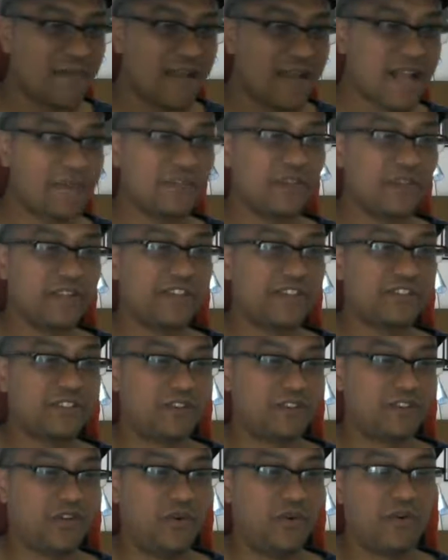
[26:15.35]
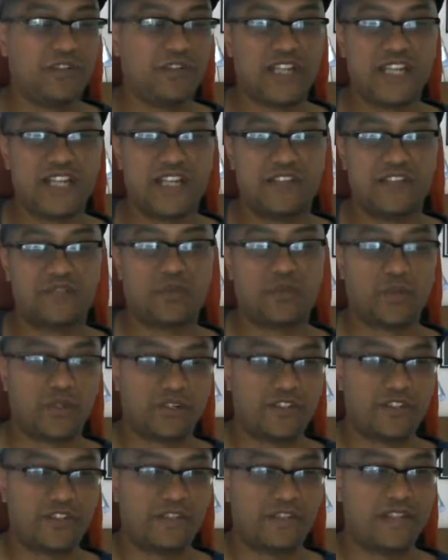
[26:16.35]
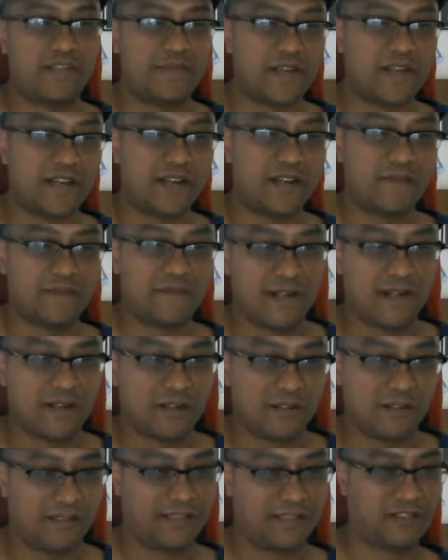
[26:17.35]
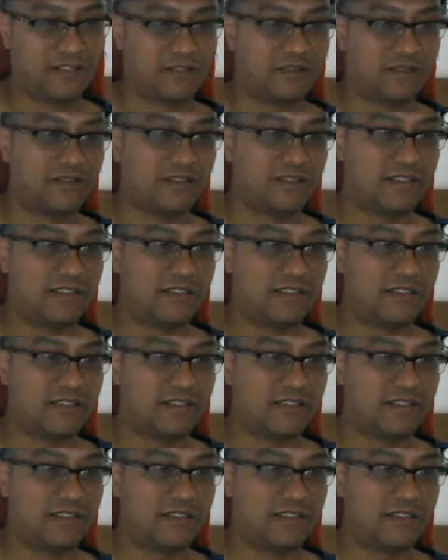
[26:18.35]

absolutely certain Coors Light is worse than my hard liquor.